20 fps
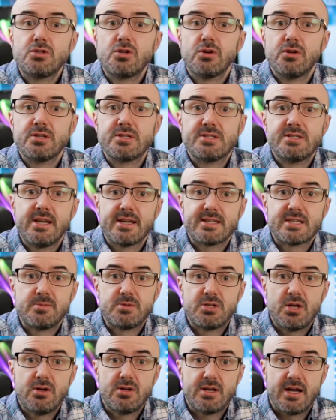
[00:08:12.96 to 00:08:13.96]
Join us next
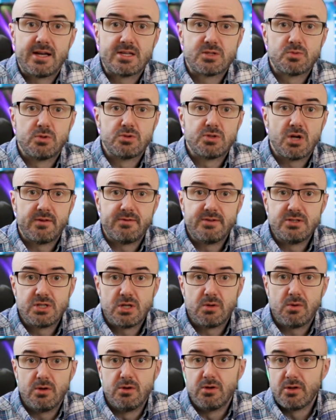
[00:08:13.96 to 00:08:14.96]
episode as we'll dive
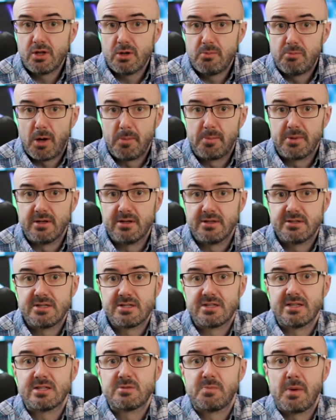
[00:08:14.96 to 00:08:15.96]
into another popular
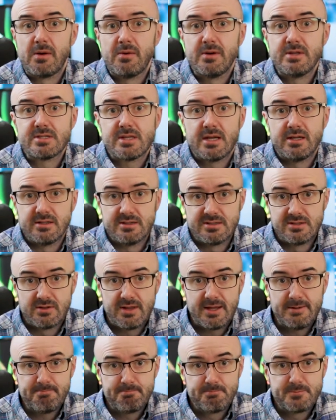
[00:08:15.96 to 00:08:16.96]
digital experience. And until
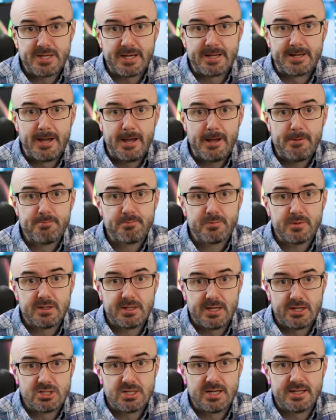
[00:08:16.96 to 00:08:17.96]
then, take care
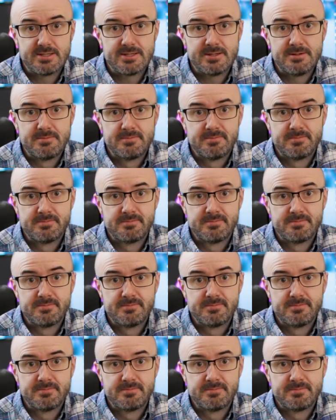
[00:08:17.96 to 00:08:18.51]
and catch you later.